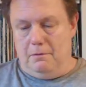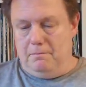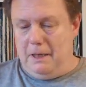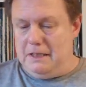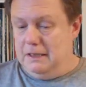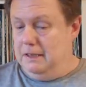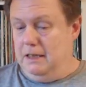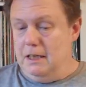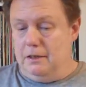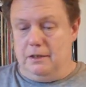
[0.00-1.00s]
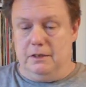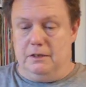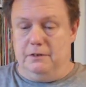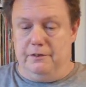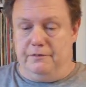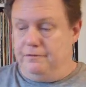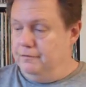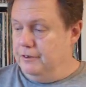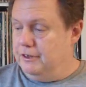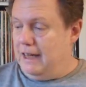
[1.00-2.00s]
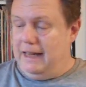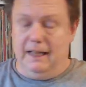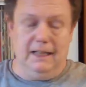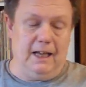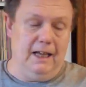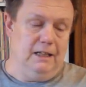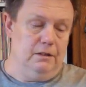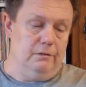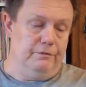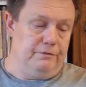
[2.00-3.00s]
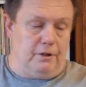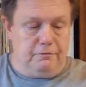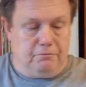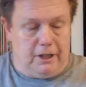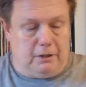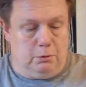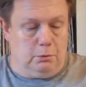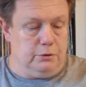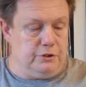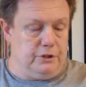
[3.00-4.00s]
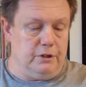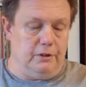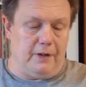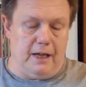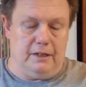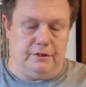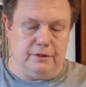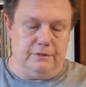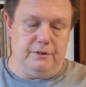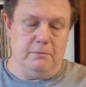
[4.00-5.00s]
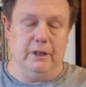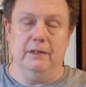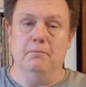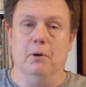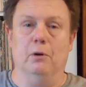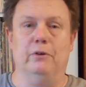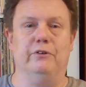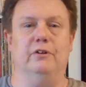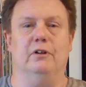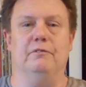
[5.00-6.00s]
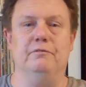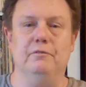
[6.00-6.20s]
basically, yeah, the tail end of records that I've had sort of in my inbox that I